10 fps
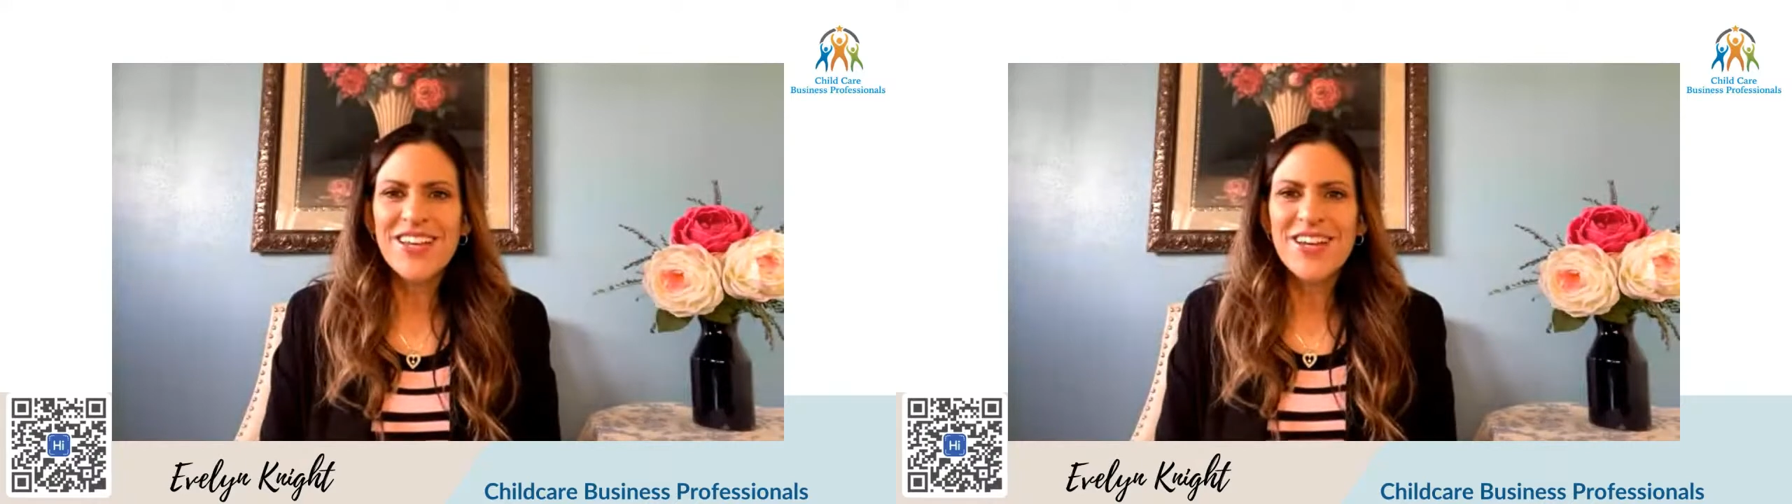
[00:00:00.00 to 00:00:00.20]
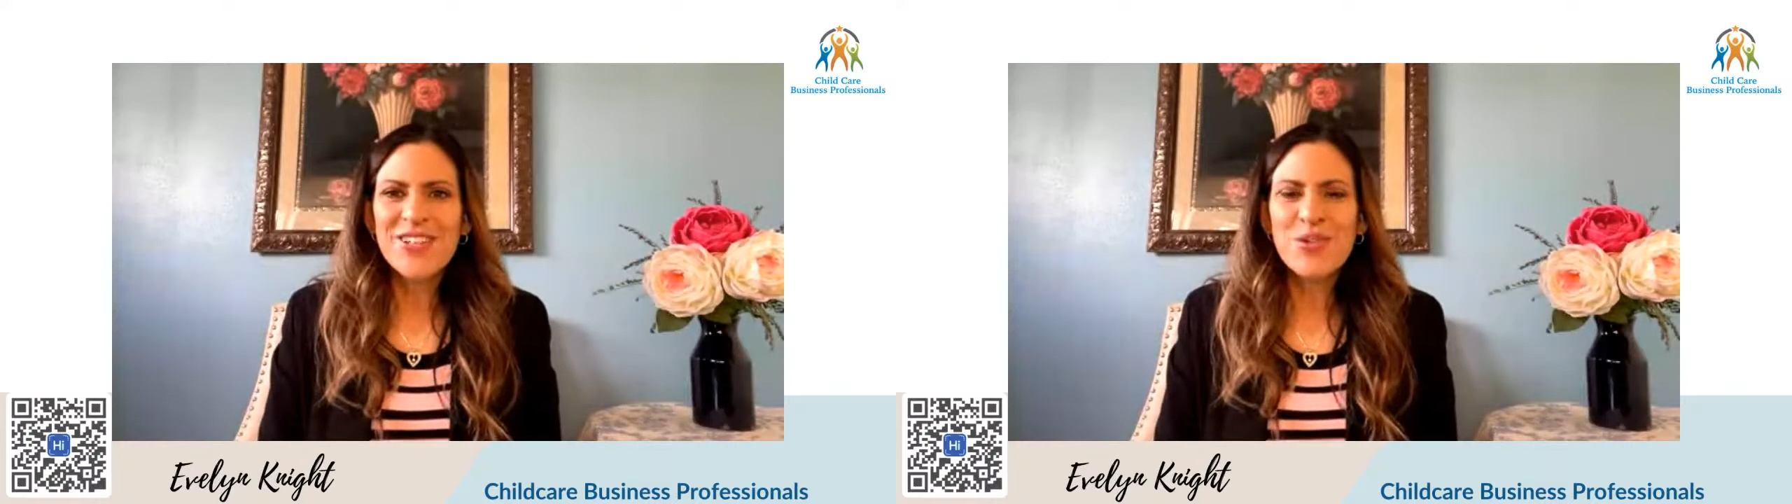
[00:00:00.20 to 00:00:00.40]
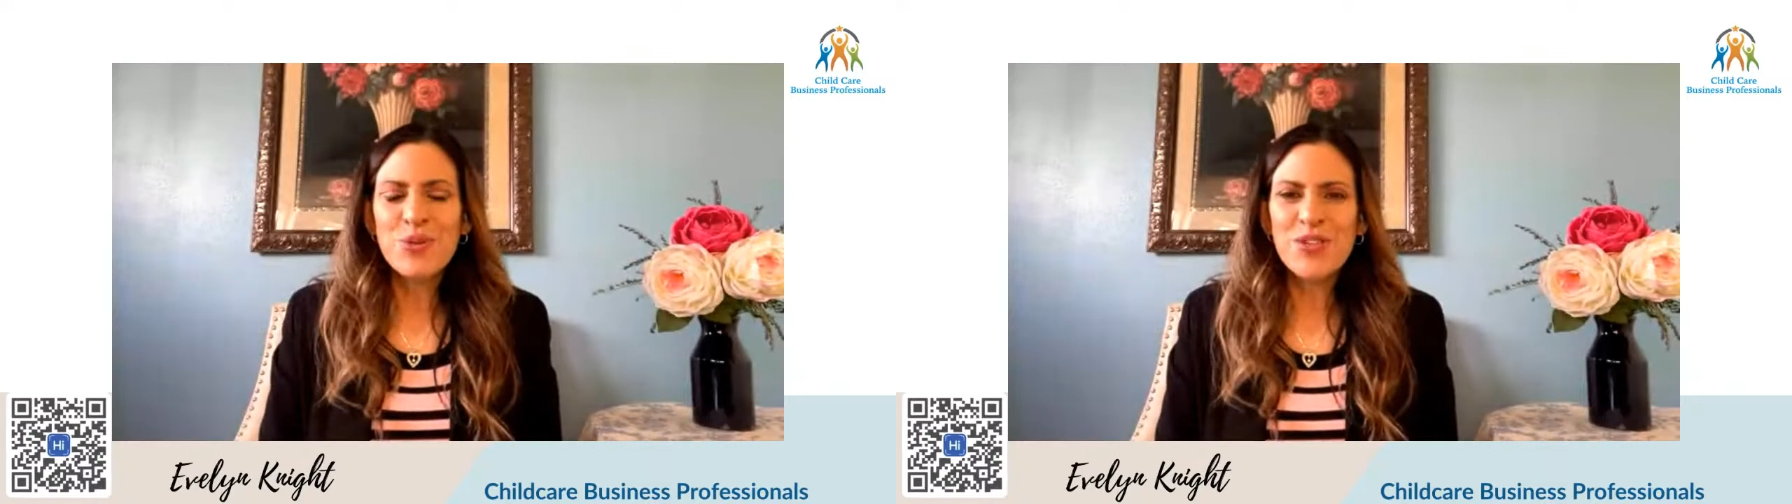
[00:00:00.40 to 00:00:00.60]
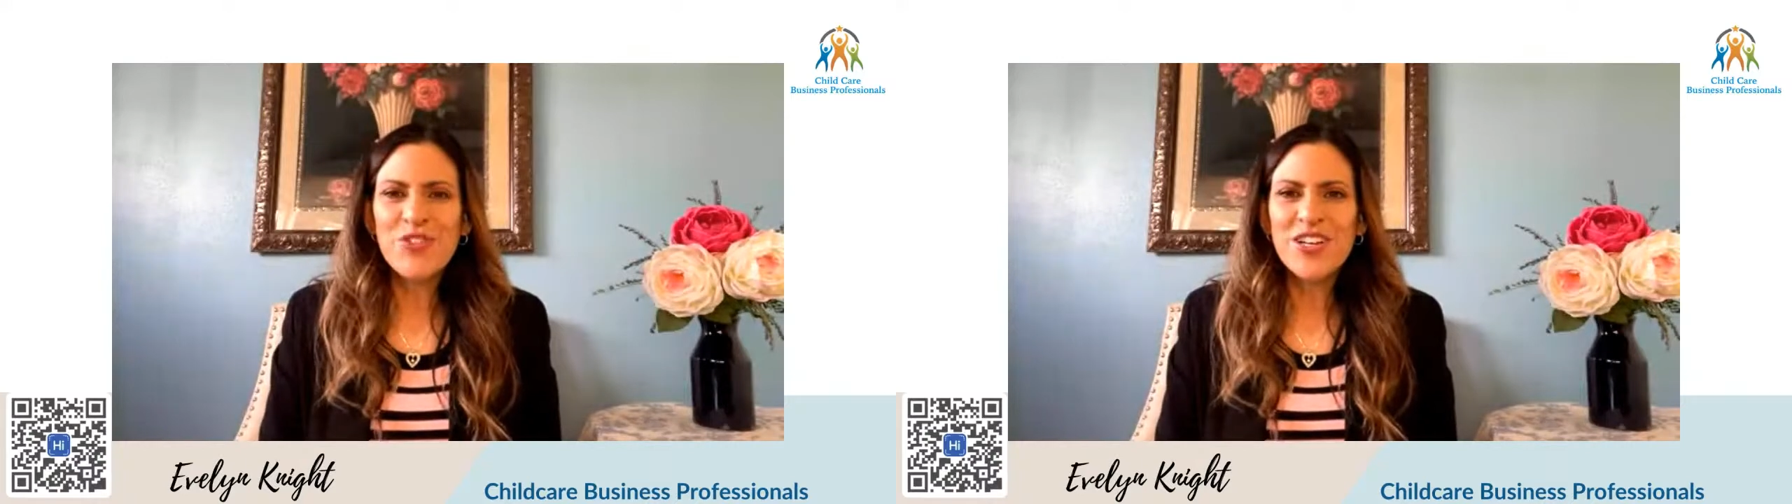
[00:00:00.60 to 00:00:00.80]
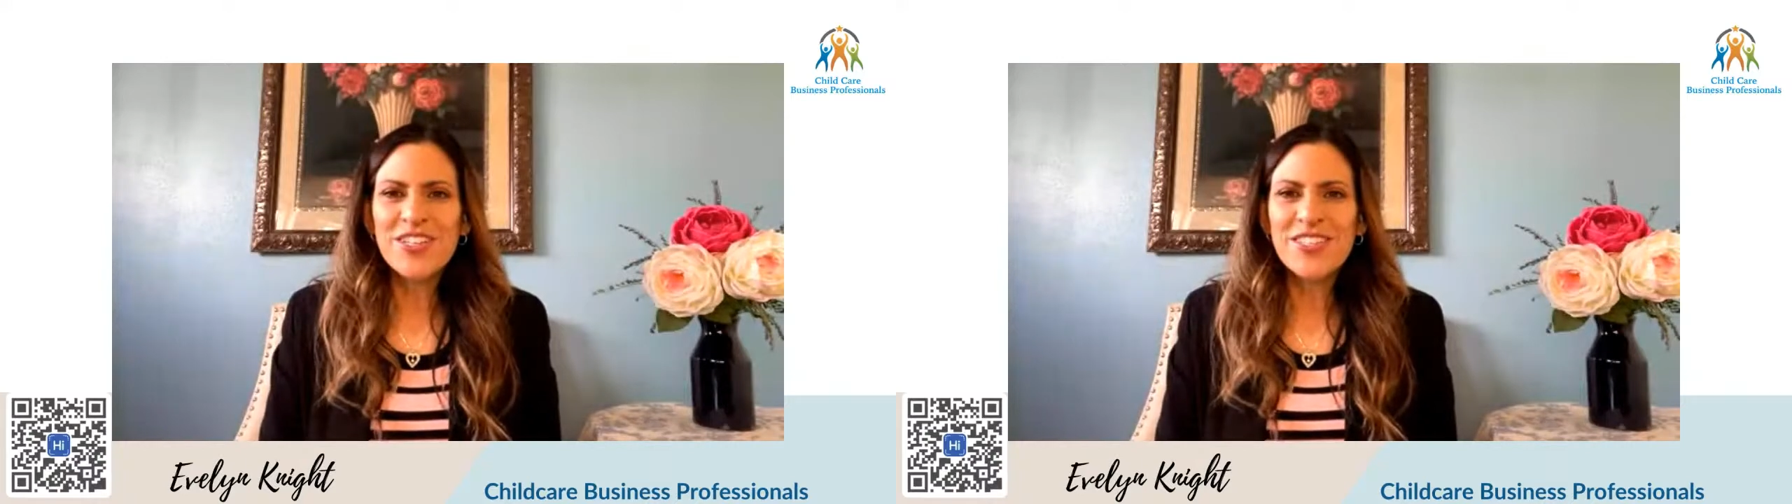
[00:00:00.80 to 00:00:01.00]
to work for
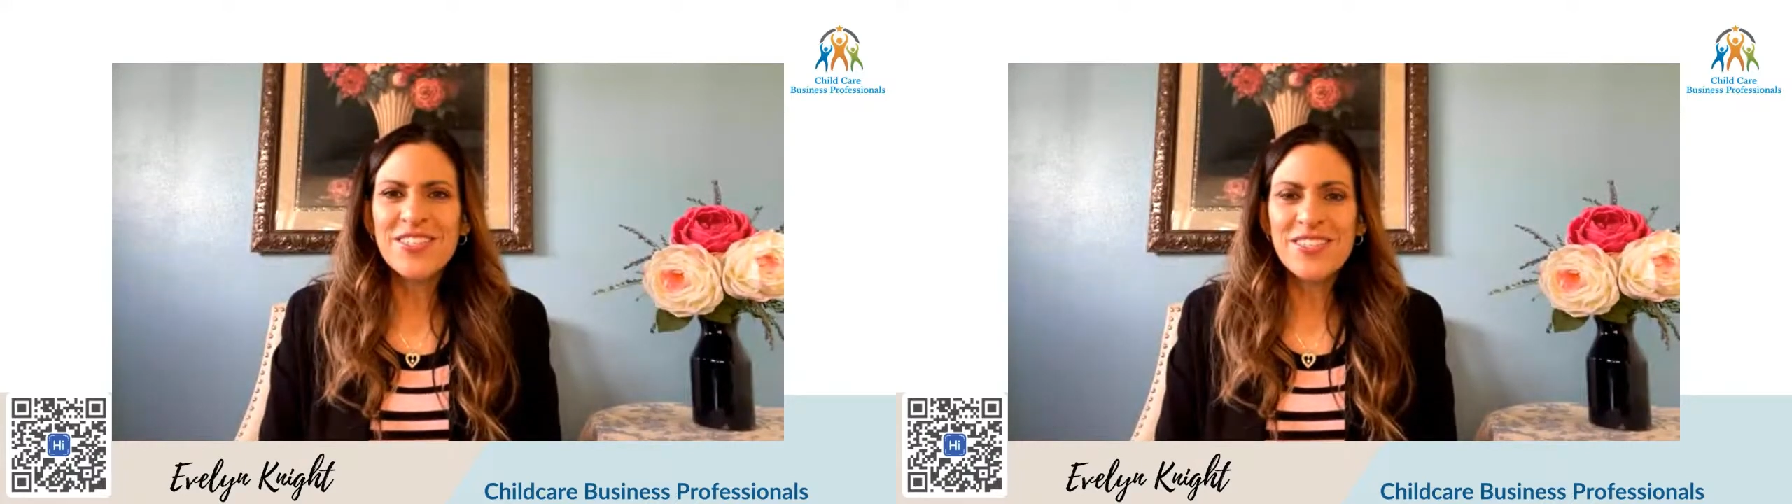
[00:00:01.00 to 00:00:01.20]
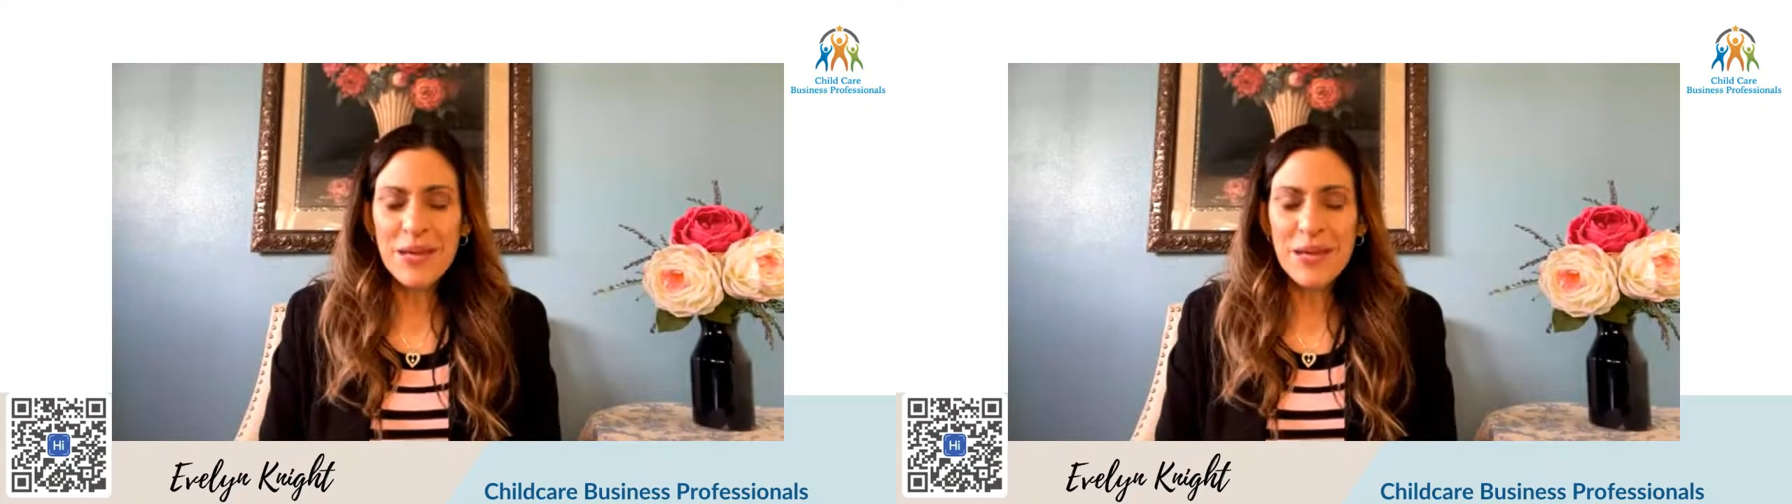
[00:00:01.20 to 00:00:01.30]
us than